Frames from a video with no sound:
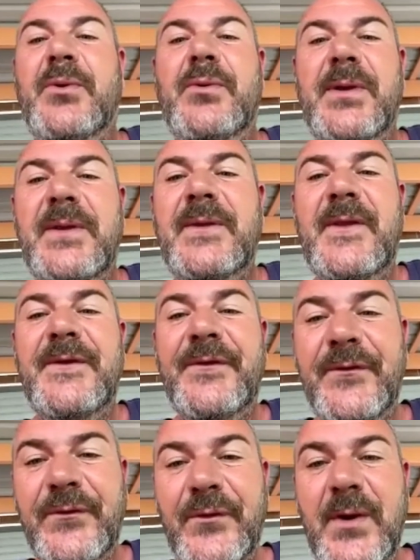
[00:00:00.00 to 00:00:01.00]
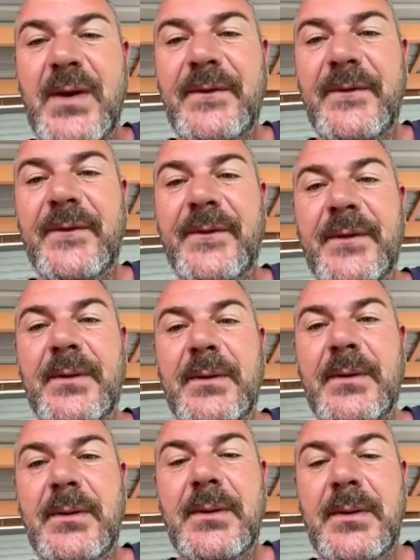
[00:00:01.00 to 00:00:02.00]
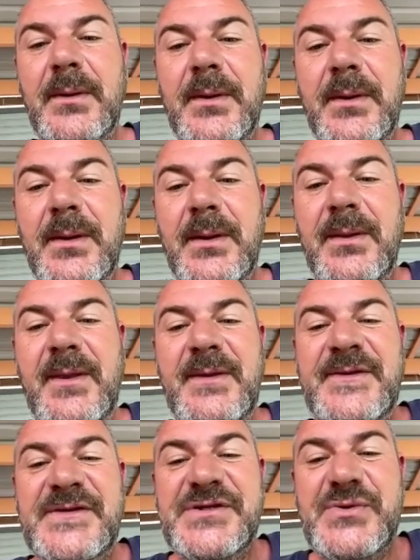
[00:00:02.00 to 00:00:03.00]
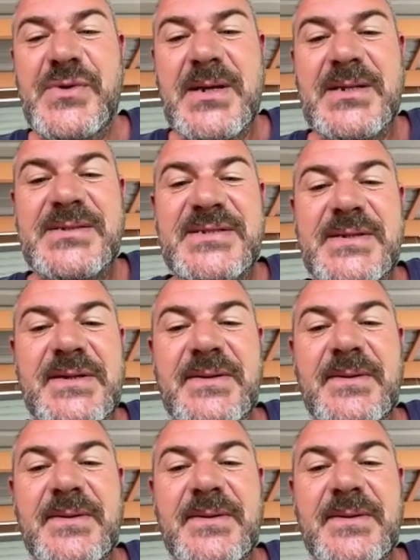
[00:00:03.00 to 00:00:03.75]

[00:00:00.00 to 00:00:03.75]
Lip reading: point? They're stressed. They're stressed.